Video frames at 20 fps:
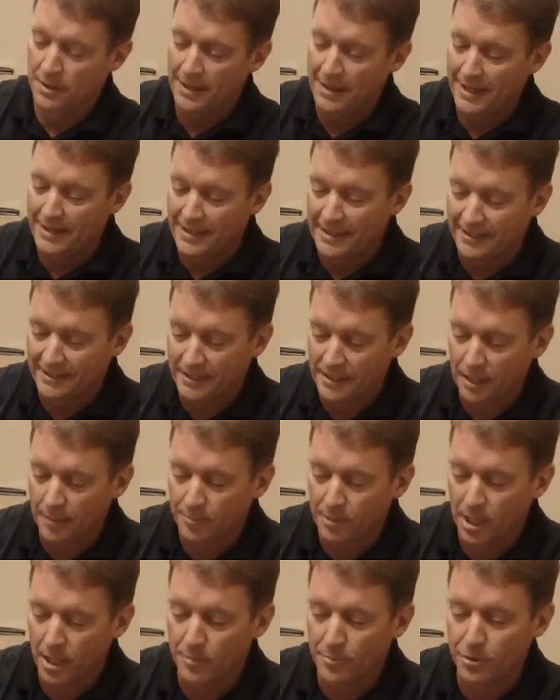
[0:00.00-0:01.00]
And then
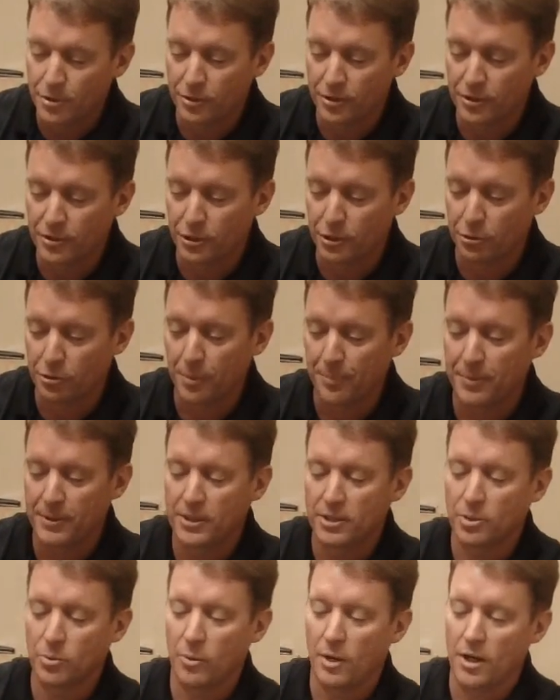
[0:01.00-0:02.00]
sometimes you can strip it
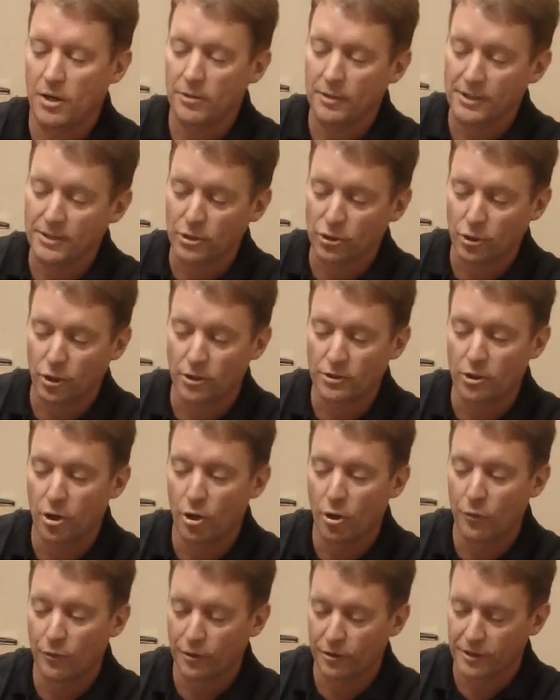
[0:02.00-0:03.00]
as well and start
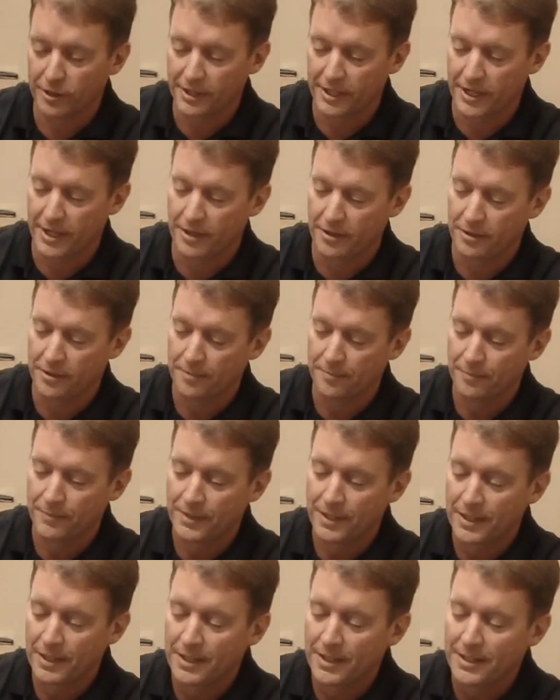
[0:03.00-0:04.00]
over again.
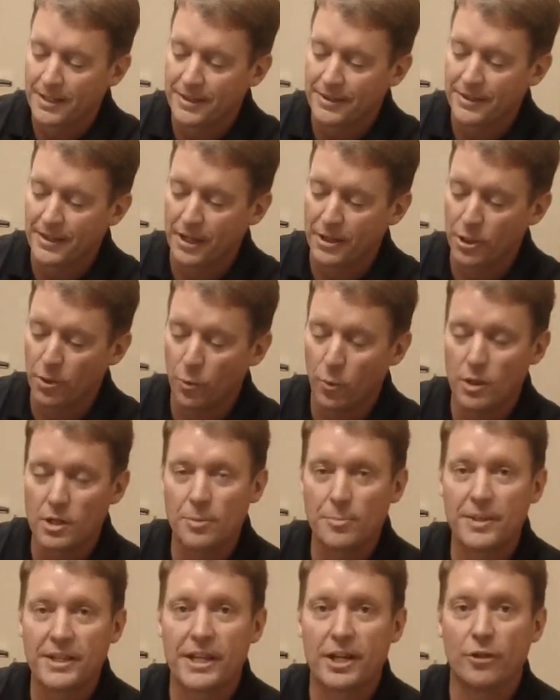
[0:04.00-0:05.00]
Now you want
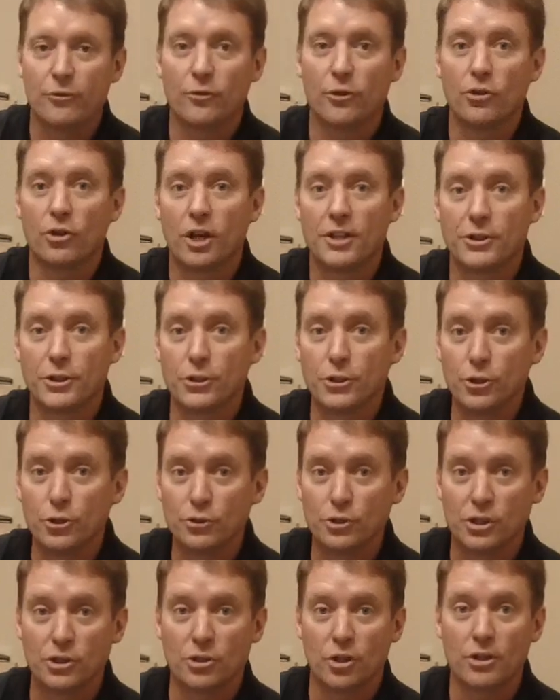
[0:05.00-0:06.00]
to be careful not to
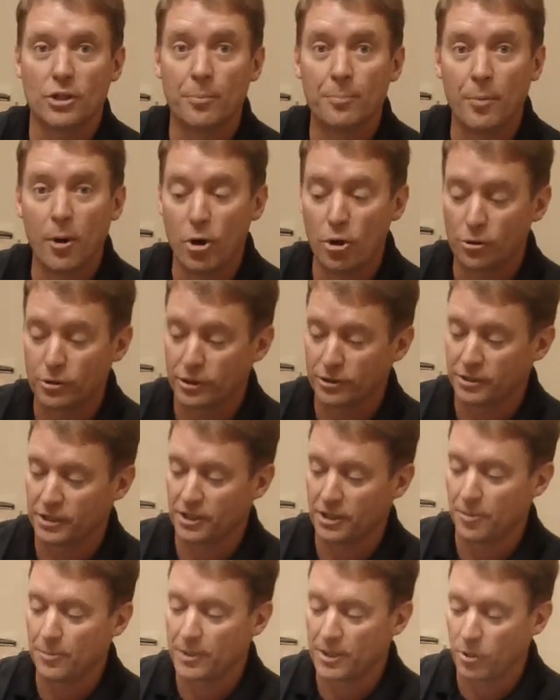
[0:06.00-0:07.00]
use this on the bone because
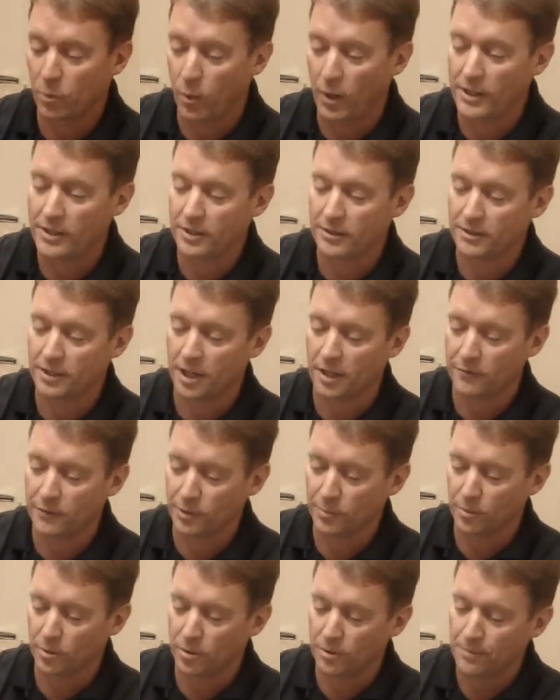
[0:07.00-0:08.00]
it can be quite
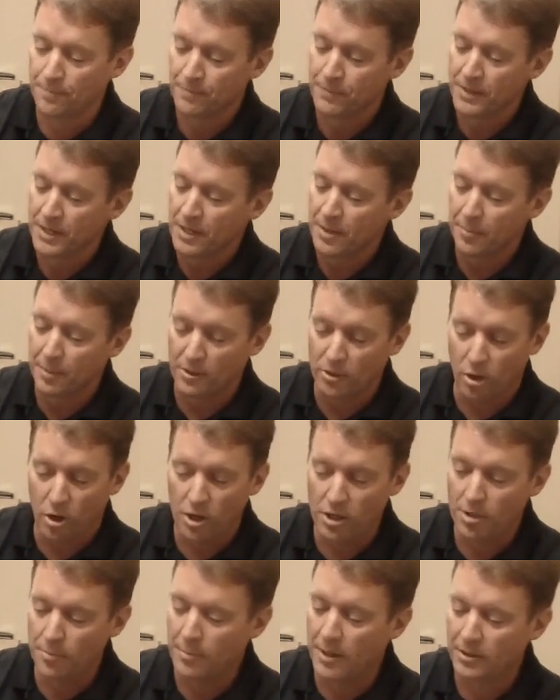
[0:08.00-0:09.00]
uncomfortable but
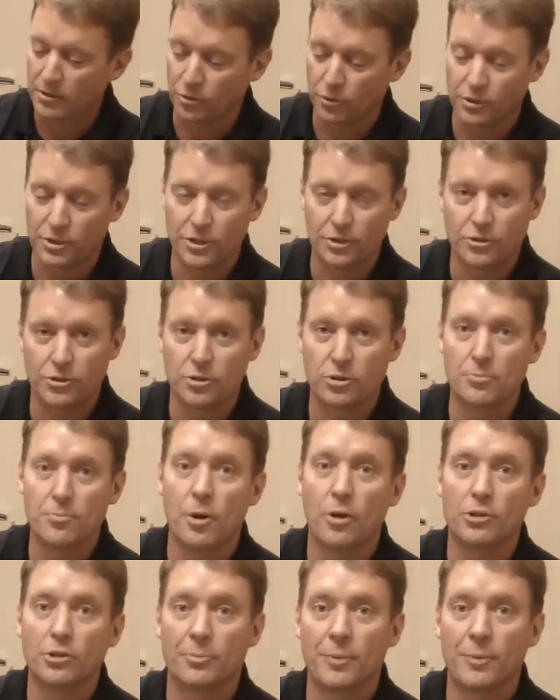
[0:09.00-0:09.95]
on the muscle tissue, most